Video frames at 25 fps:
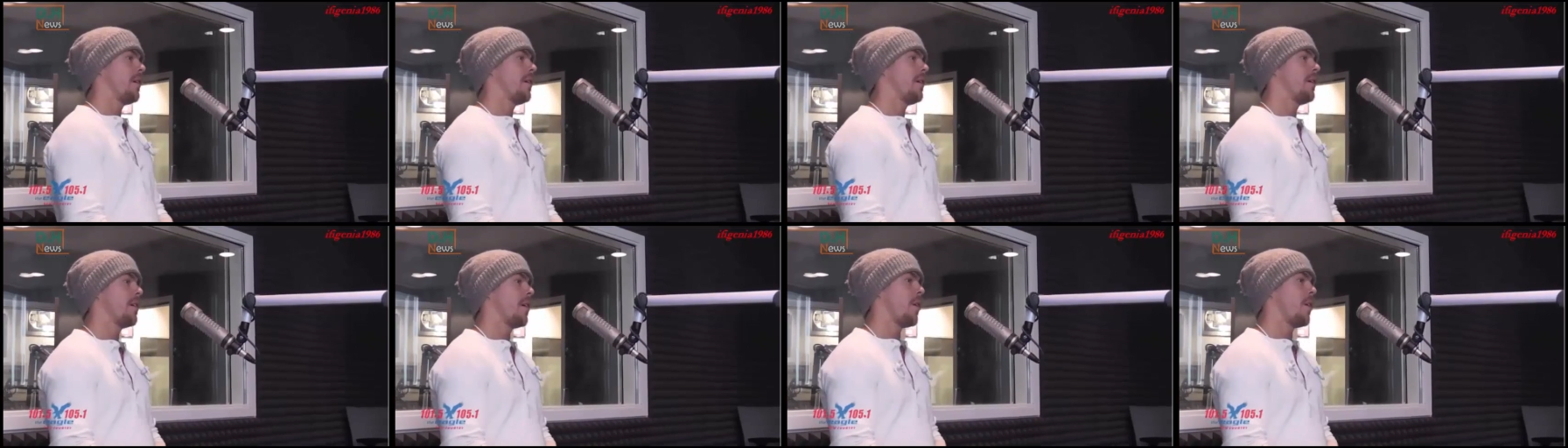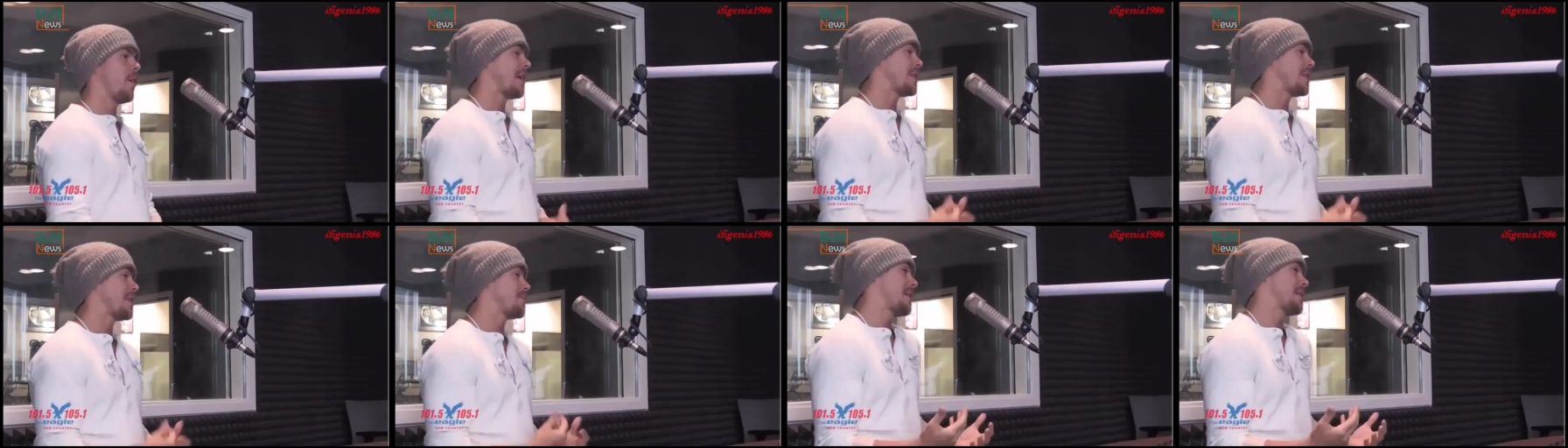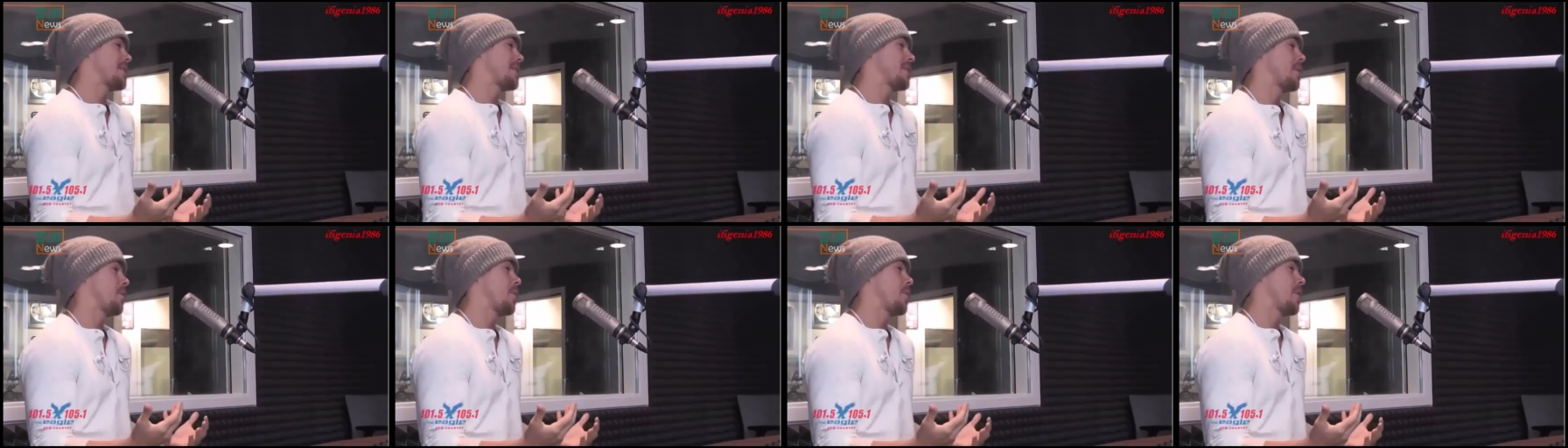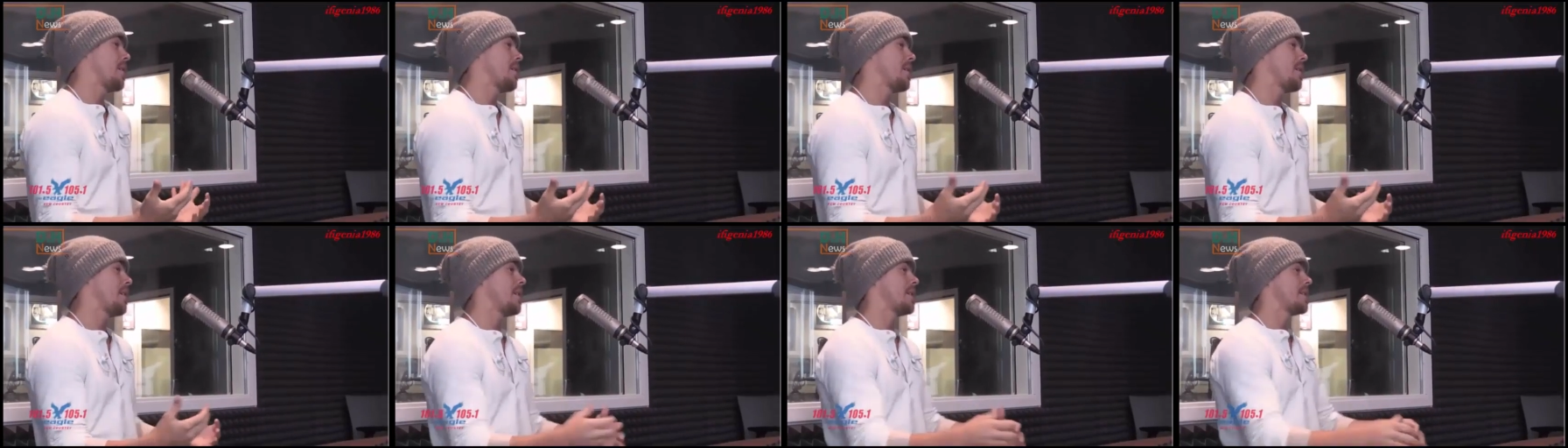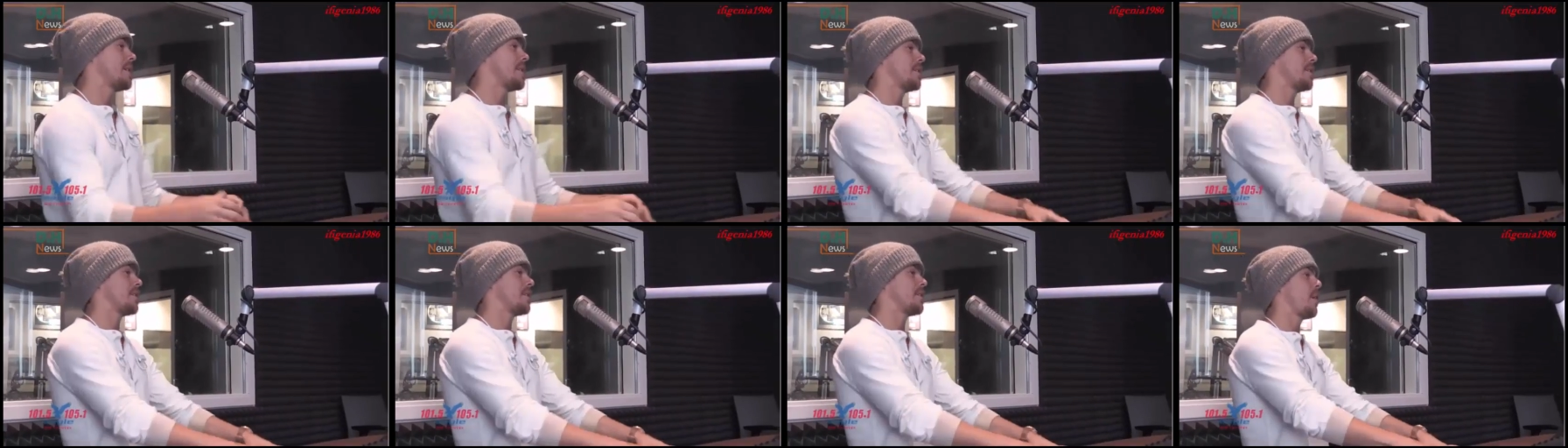That's basically what it
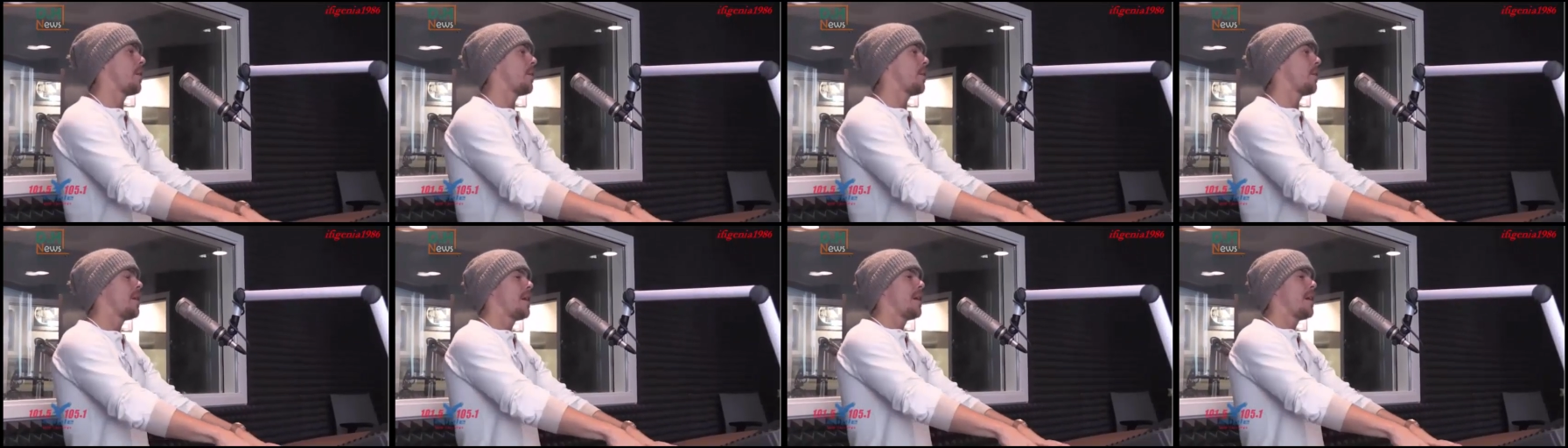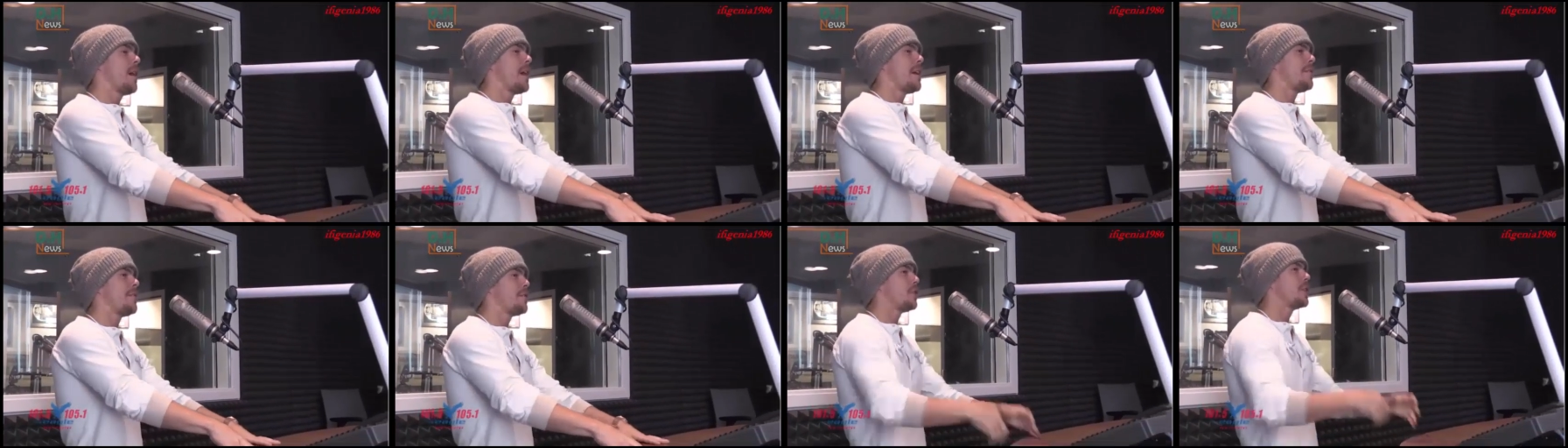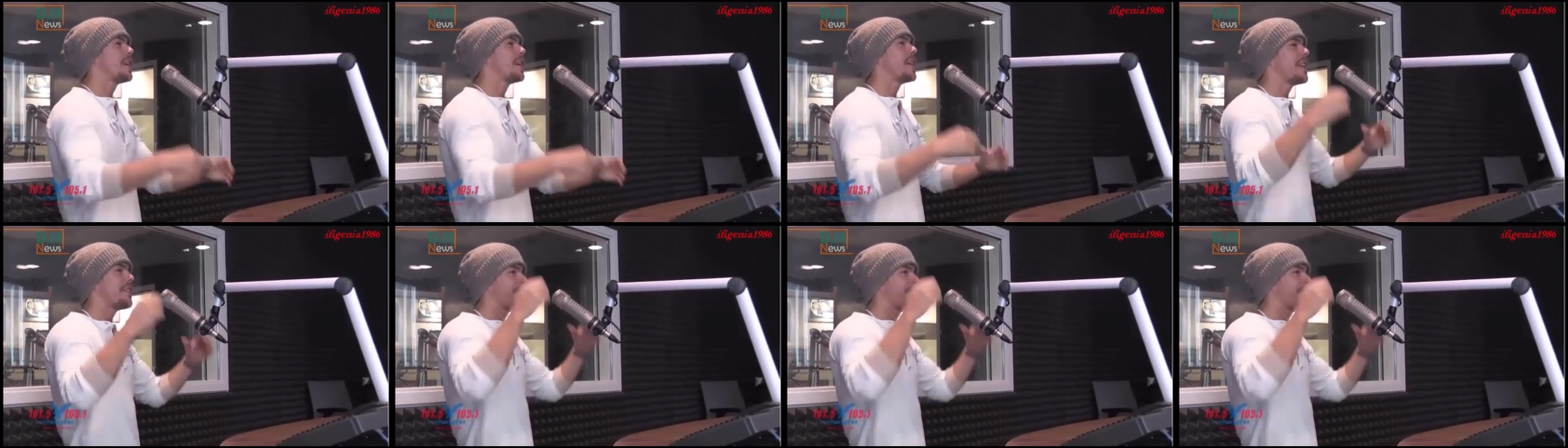is. Right. And so if you look